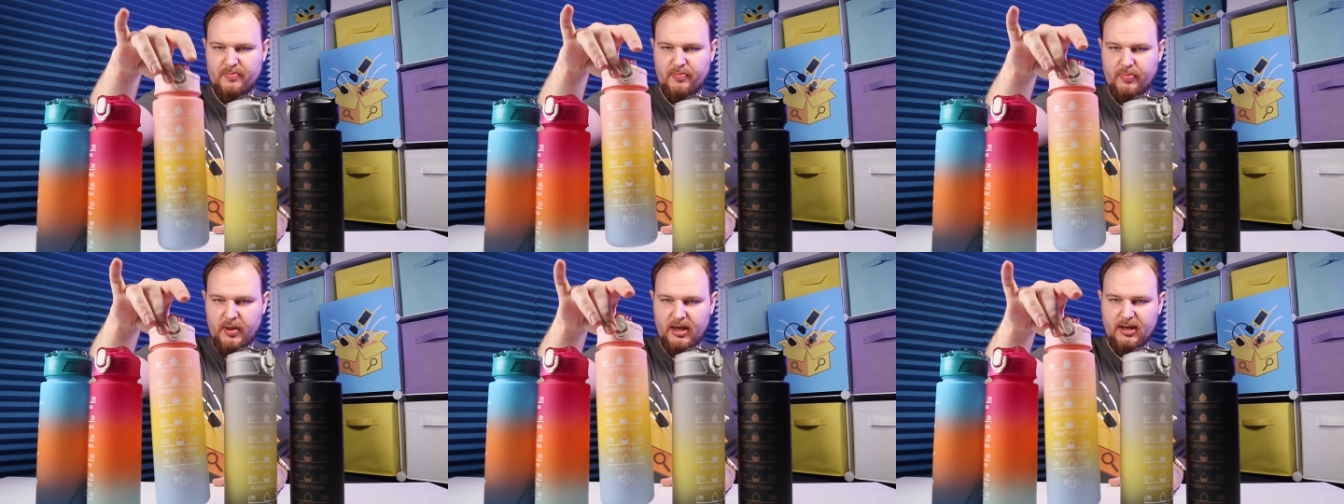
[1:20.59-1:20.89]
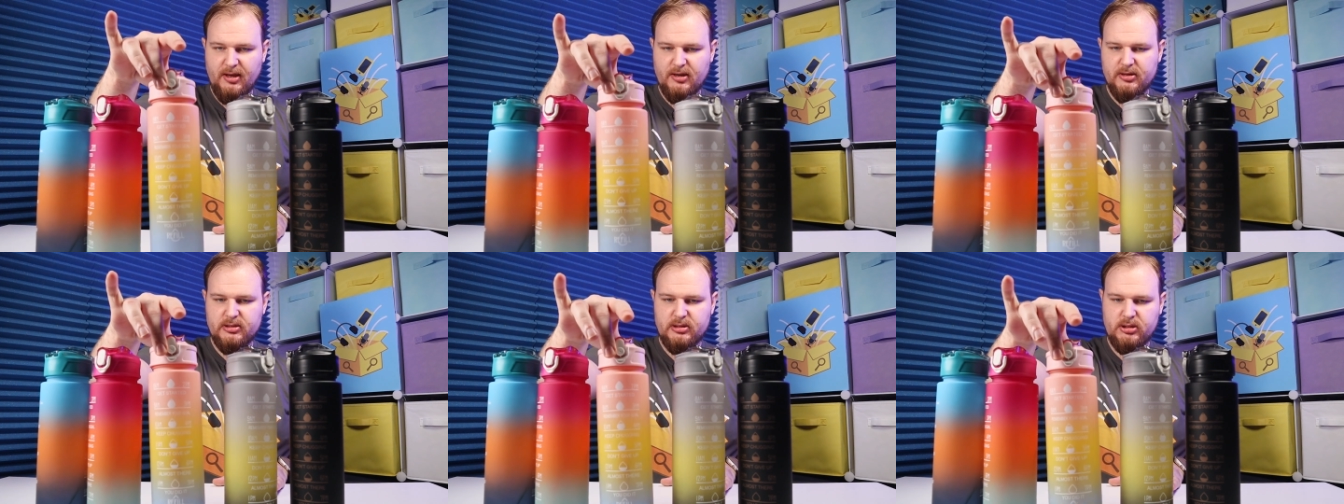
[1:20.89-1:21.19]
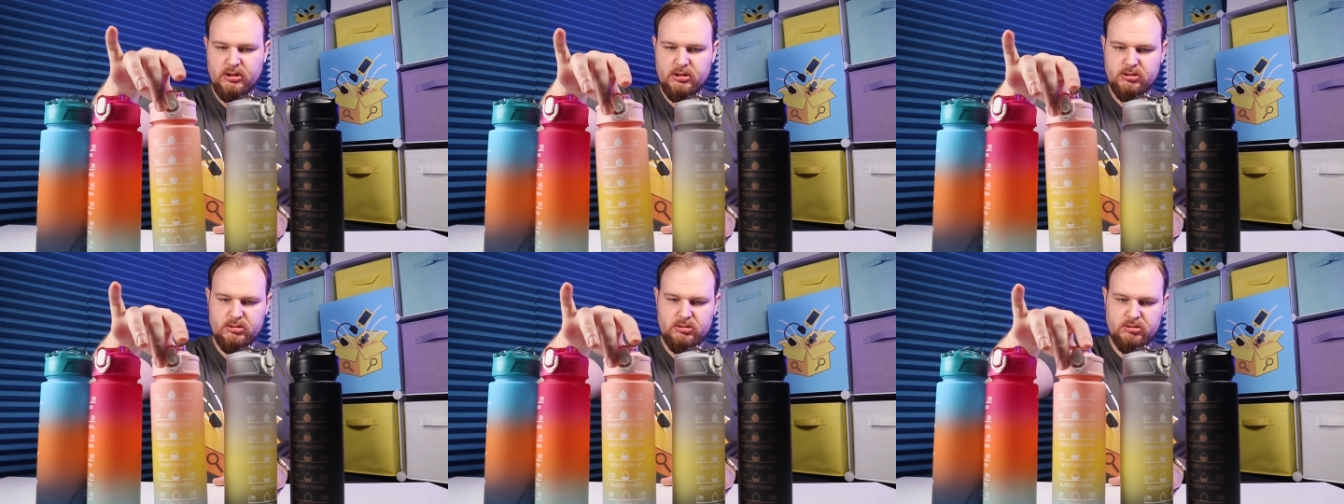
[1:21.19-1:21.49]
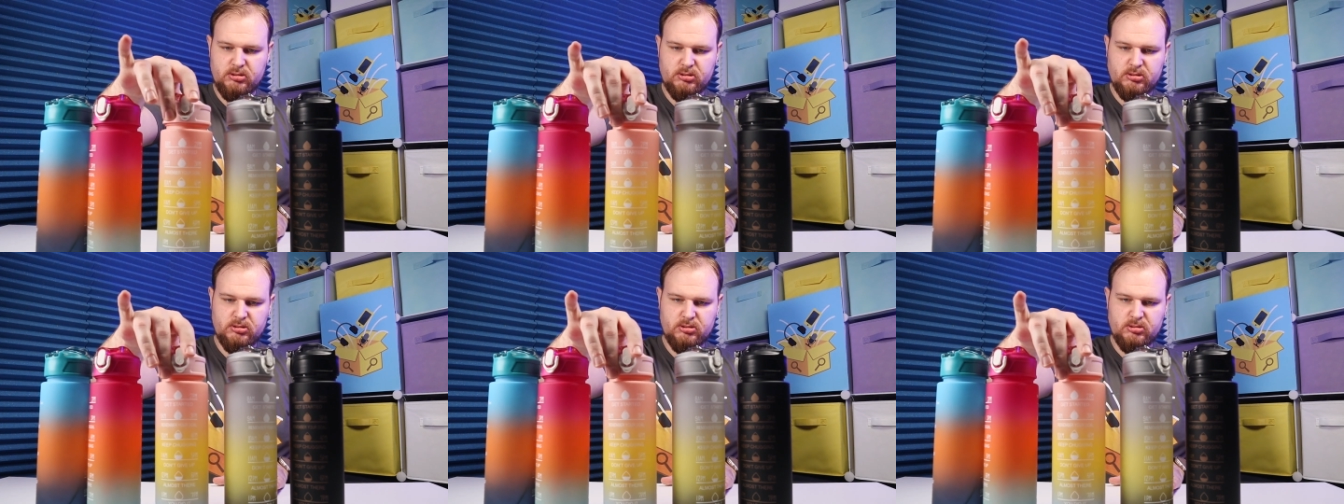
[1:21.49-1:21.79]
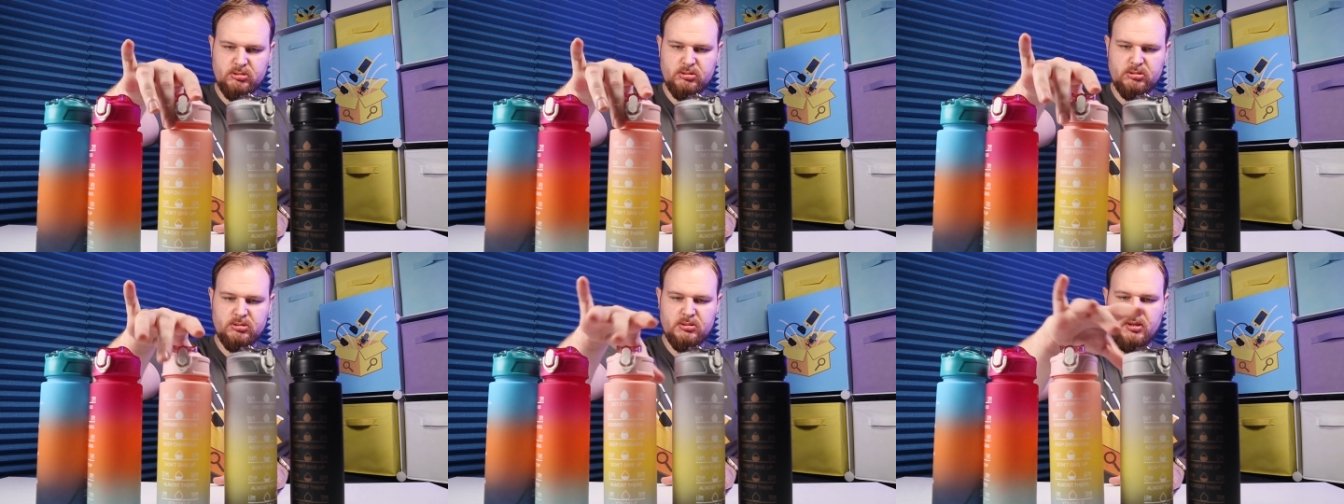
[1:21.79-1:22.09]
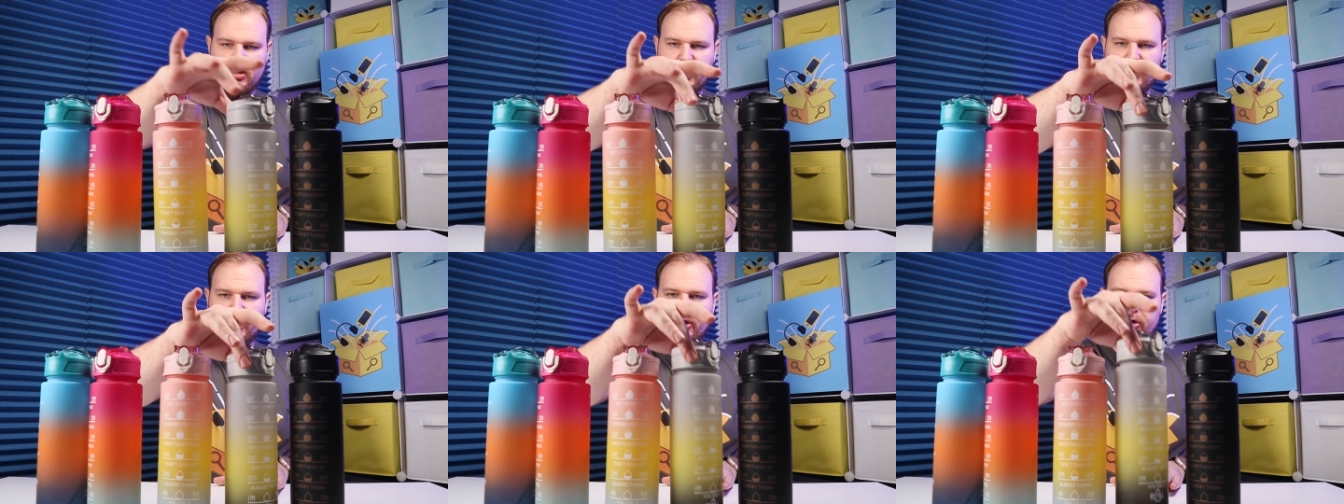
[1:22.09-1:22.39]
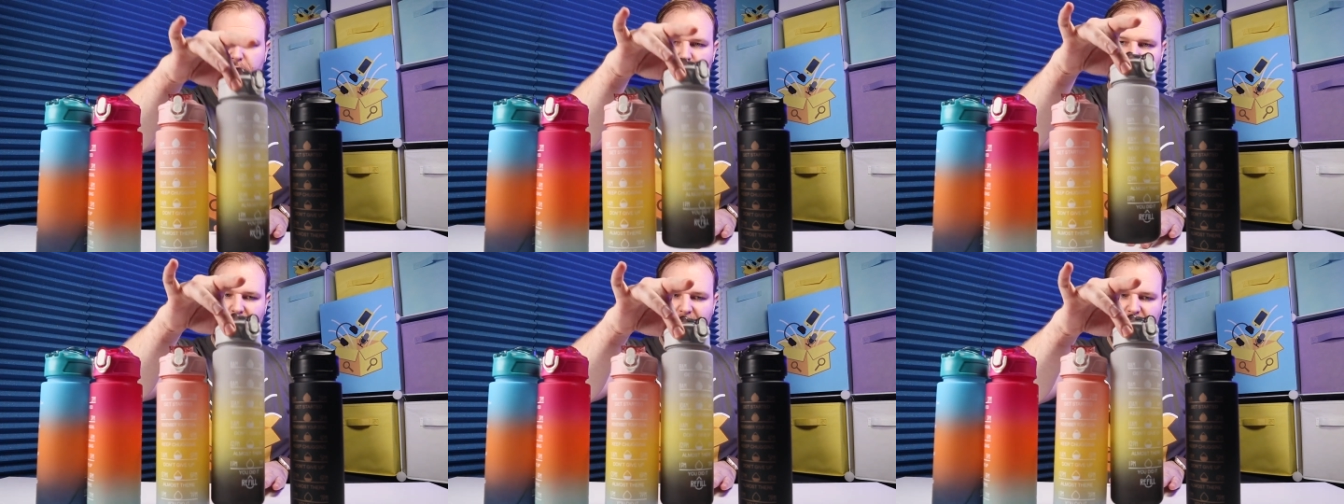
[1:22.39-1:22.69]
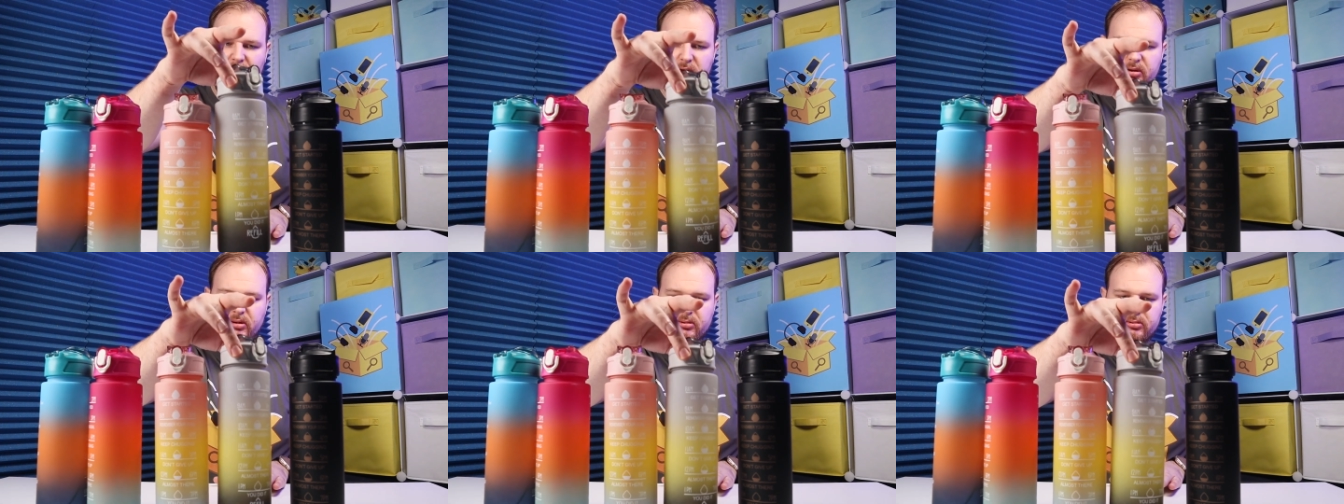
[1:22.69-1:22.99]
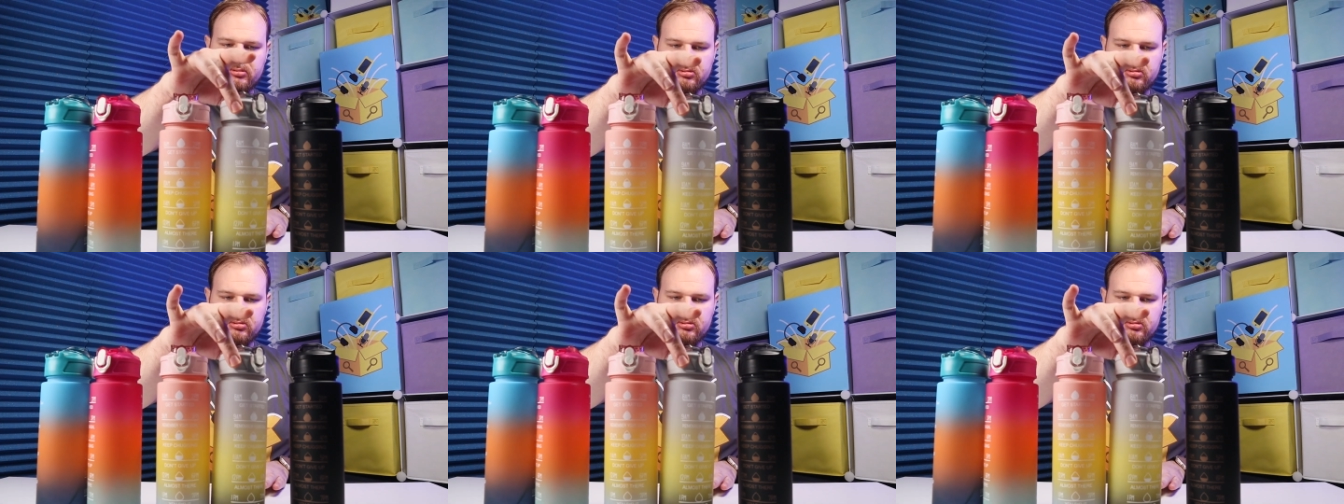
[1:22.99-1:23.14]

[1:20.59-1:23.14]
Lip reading: pink, gray